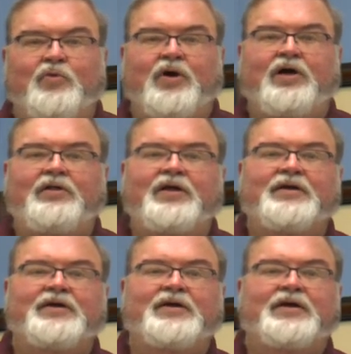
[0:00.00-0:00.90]
Well,
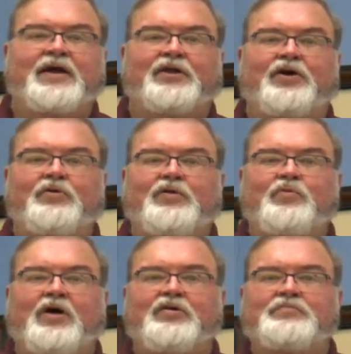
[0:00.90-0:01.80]
hello
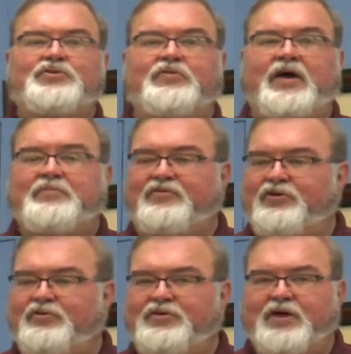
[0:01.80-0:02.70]
and welcome to
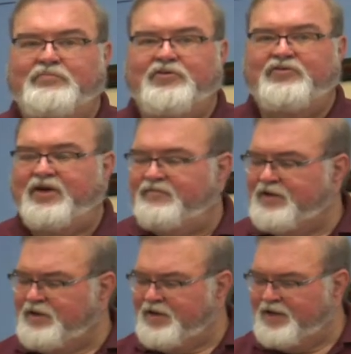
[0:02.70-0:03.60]
episode number
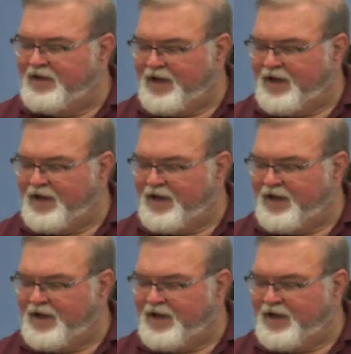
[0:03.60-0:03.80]
seven.